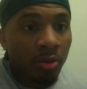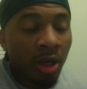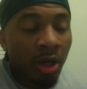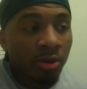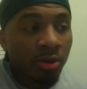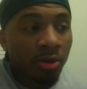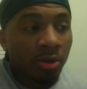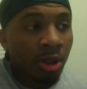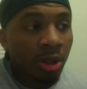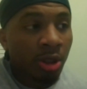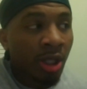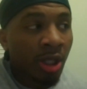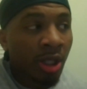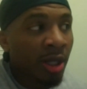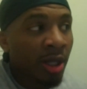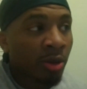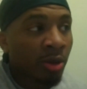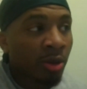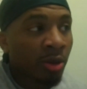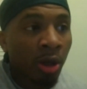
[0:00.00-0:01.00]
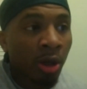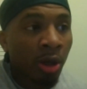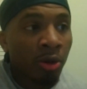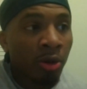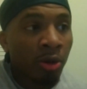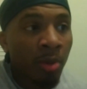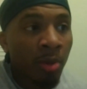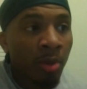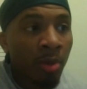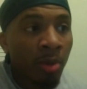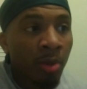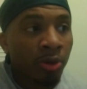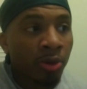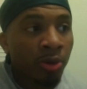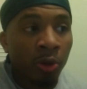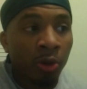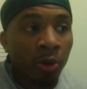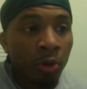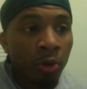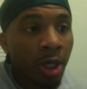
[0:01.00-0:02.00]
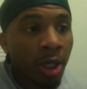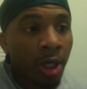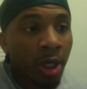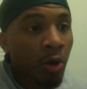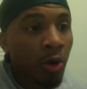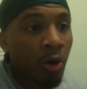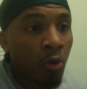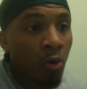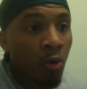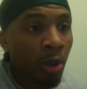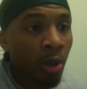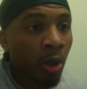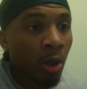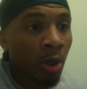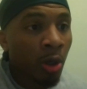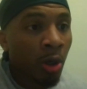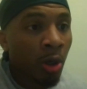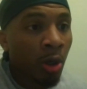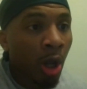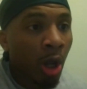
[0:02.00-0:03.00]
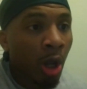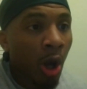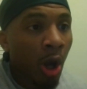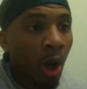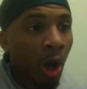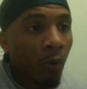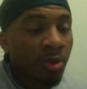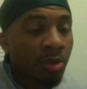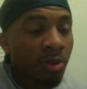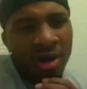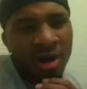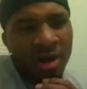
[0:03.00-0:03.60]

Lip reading: would like their rookie corner was playing.